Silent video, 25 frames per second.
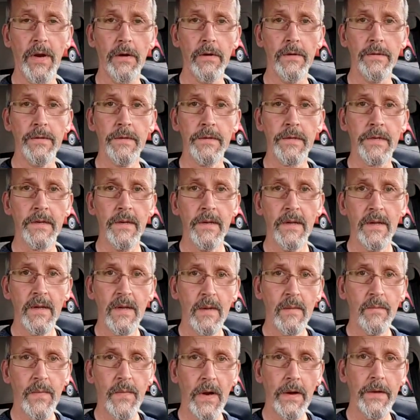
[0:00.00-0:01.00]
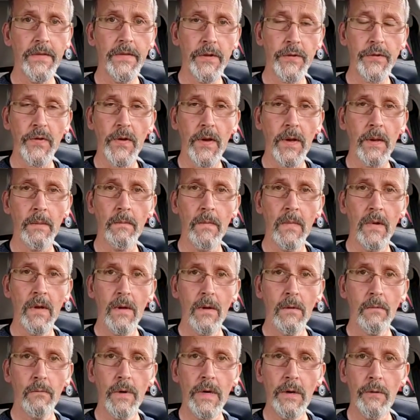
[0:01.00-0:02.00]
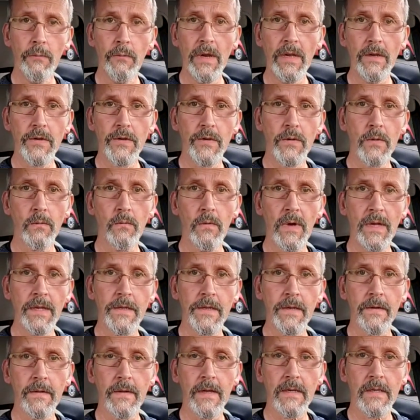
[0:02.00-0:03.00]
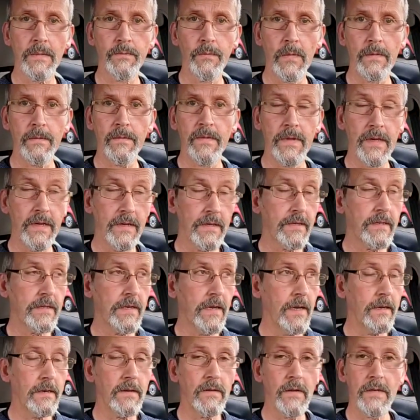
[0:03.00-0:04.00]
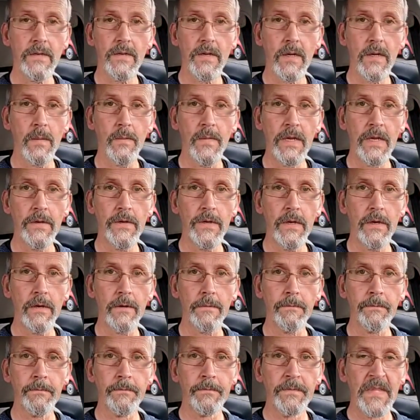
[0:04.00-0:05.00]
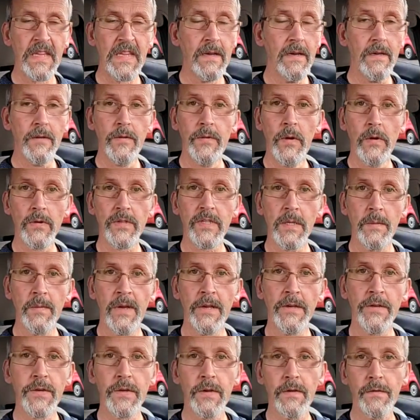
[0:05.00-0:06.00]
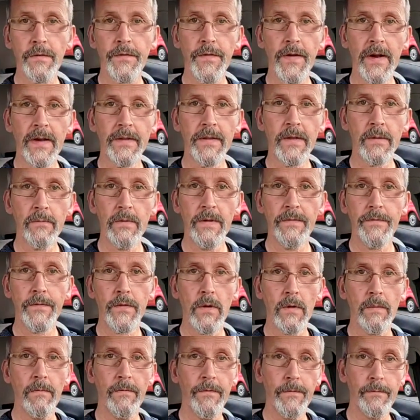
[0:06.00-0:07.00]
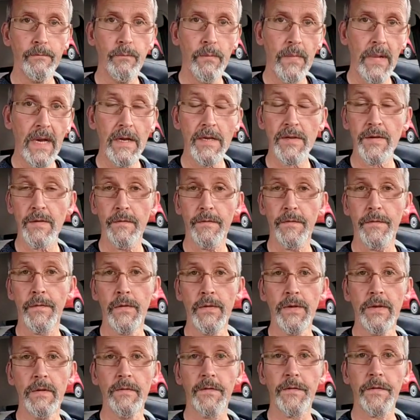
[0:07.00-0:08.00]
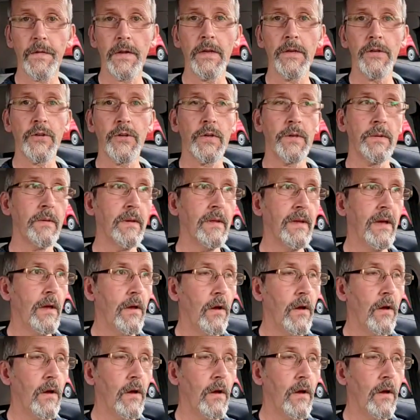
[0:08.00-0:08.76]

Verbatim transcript: pounds by the time we reach the winter this this uh, this coming year. Not to mention the fact that we've got massive food inflation.